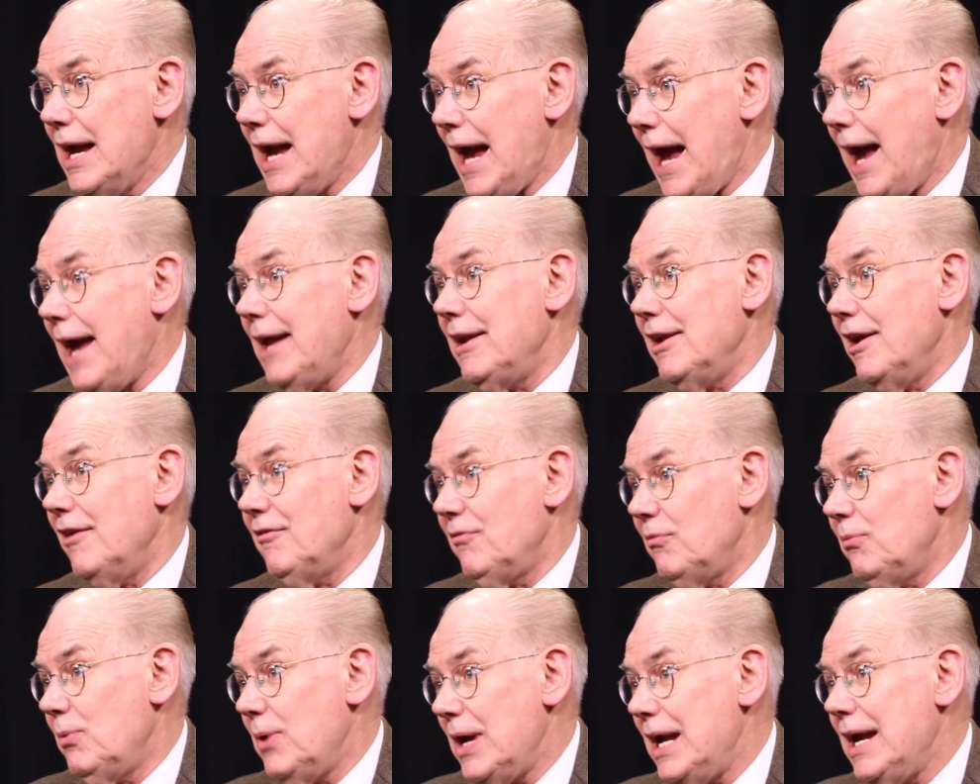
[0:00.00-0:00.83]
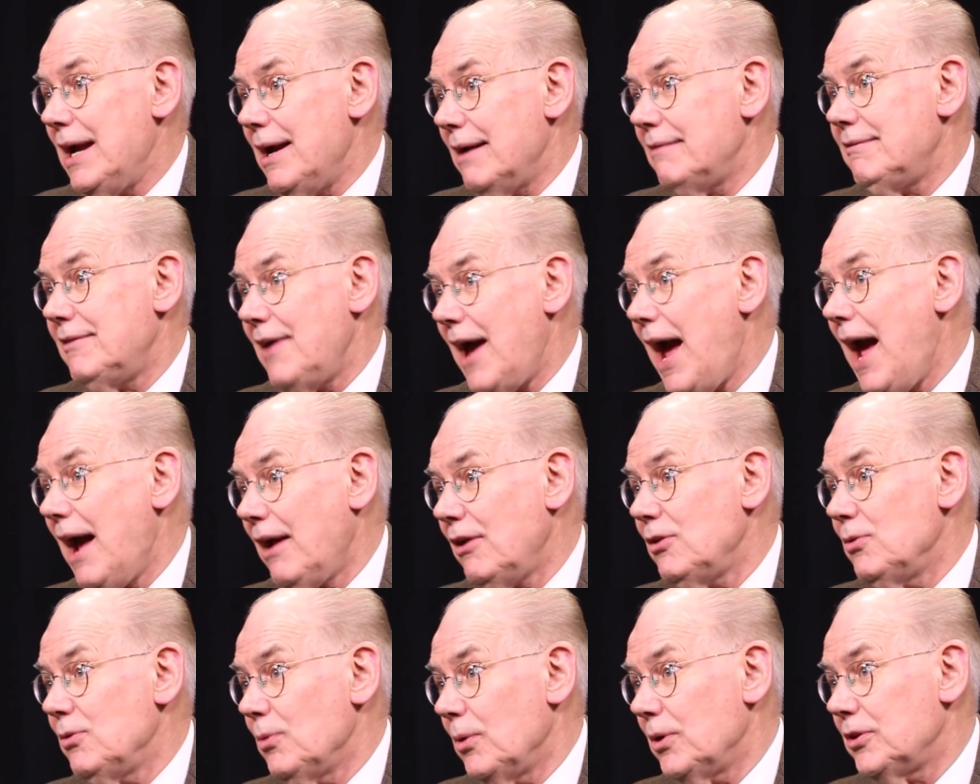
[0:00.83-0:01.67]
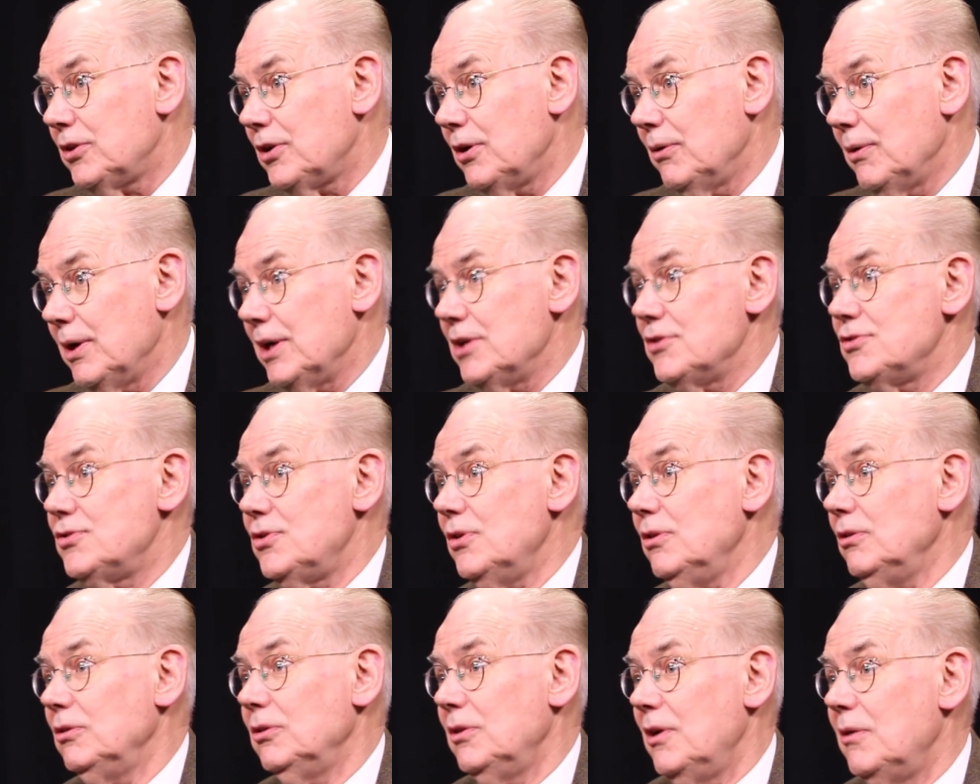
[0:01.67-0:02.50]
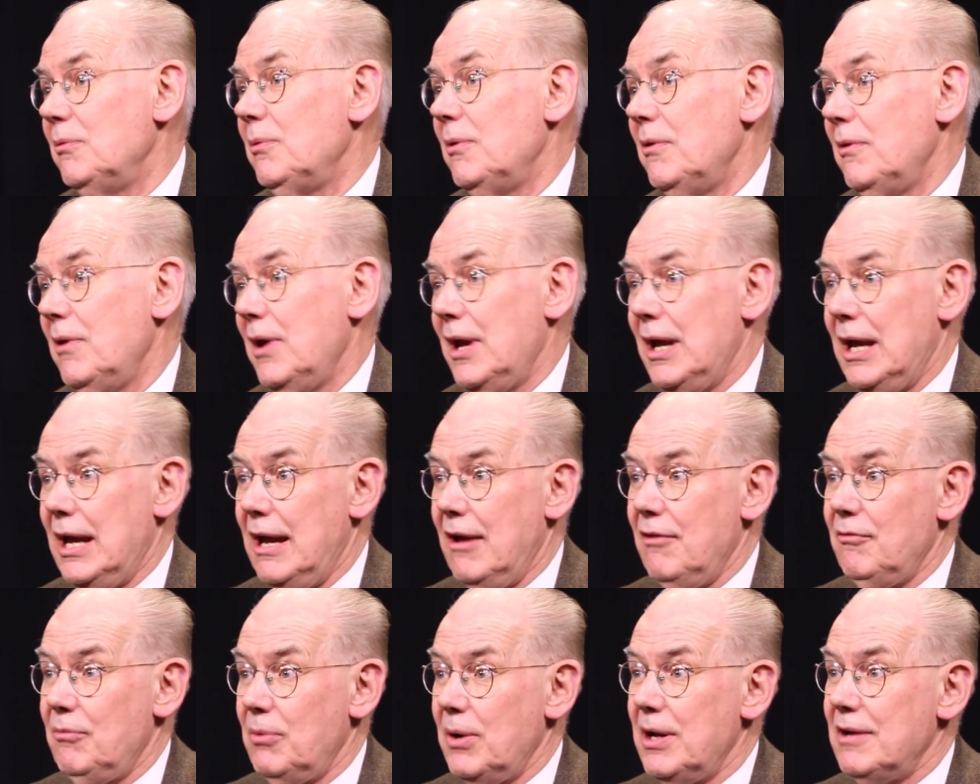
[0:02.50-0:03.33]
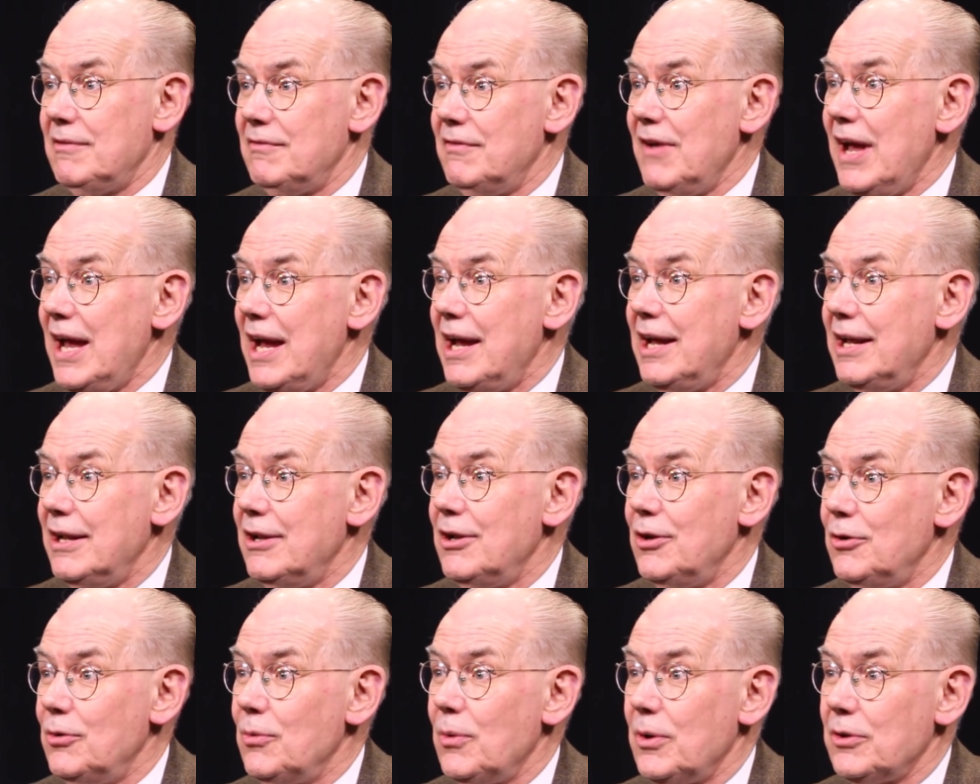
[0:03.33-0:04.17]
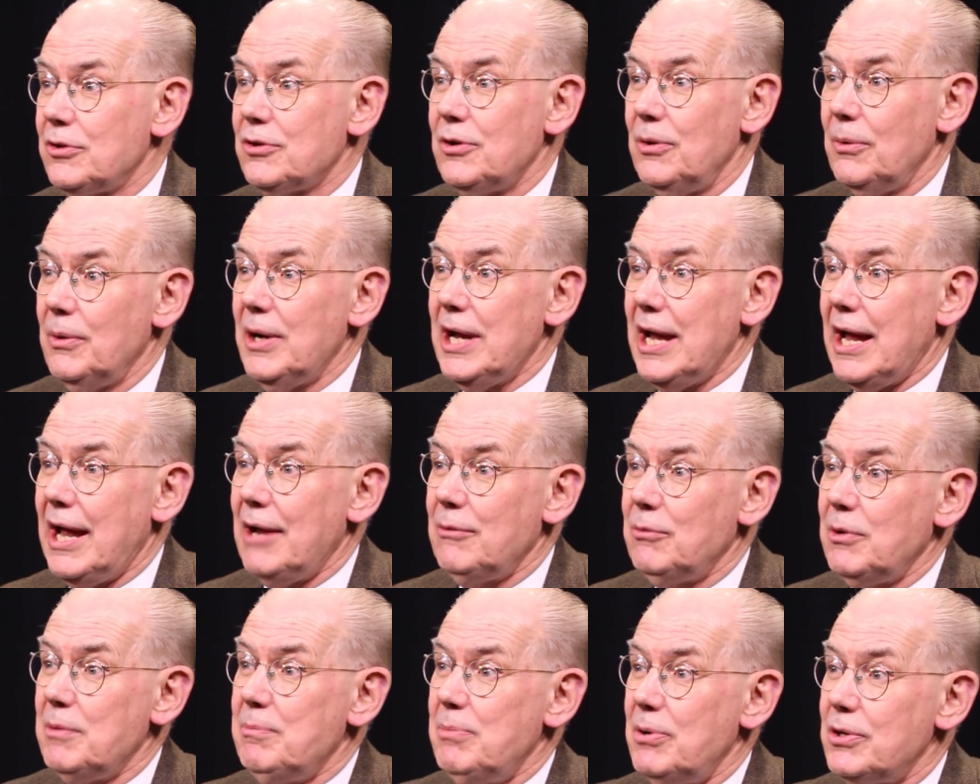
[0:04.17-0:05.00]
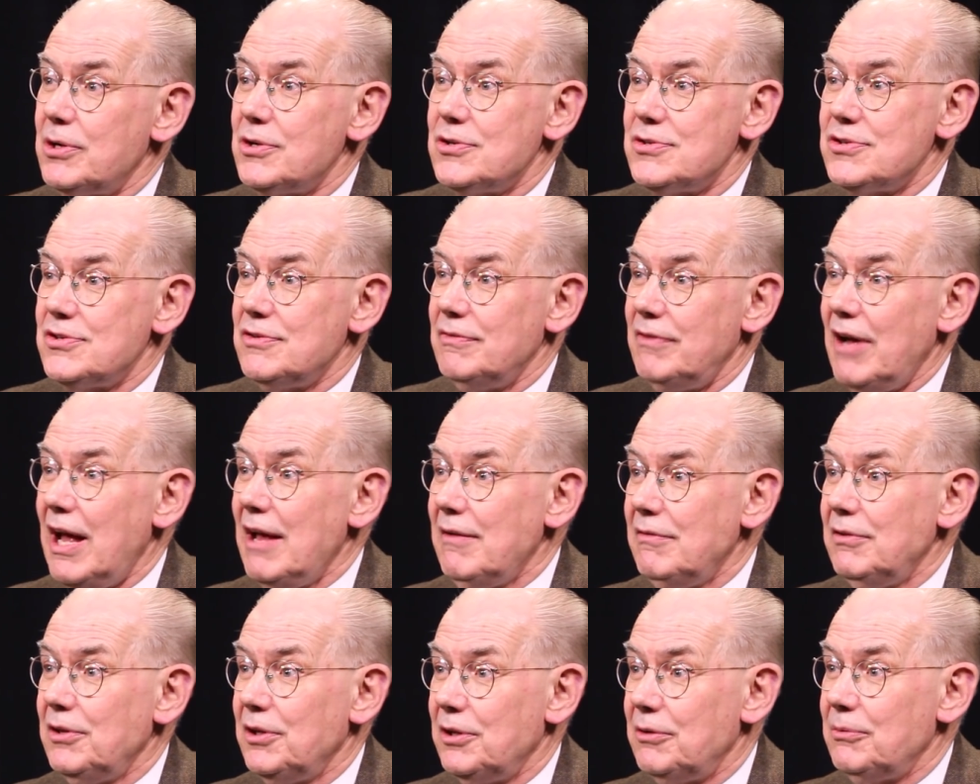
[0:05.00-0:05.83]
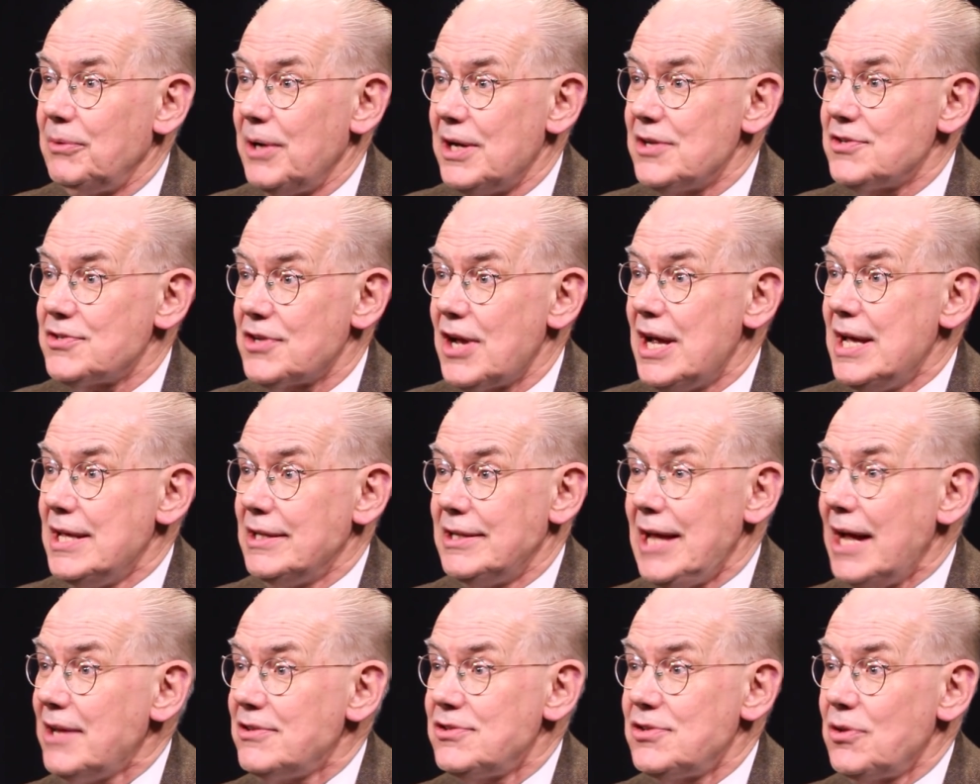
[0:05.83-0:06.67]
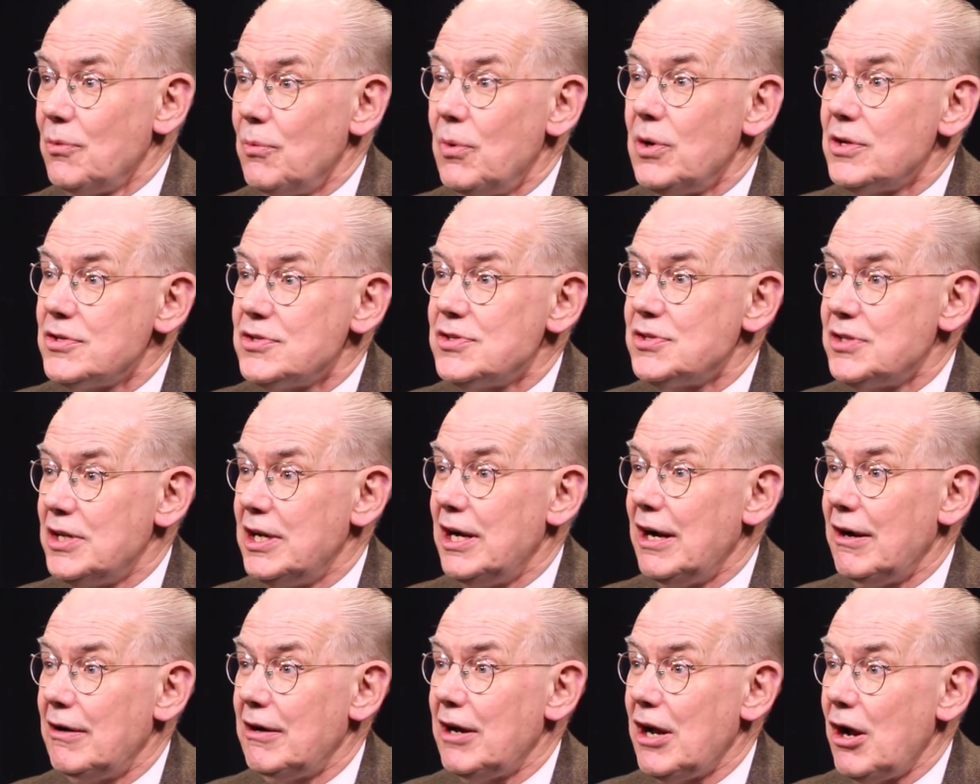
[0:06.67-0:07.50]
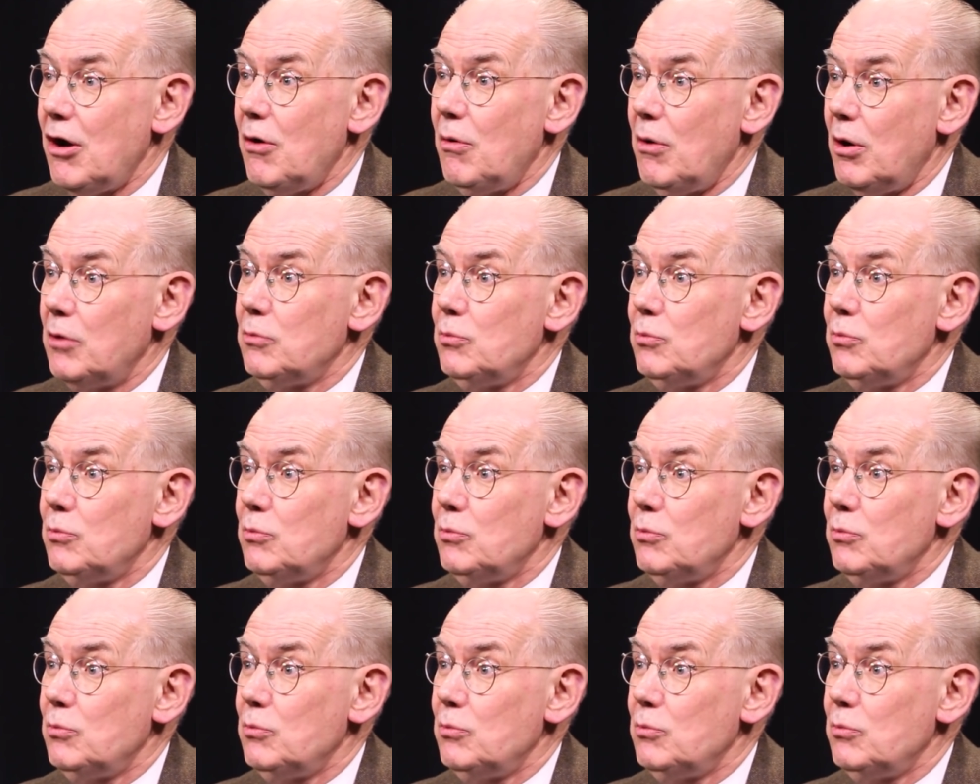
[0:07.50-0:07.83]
And if we attack North Korea, certainly if we invade North Korea and we put its survival at risk, that's the one scenario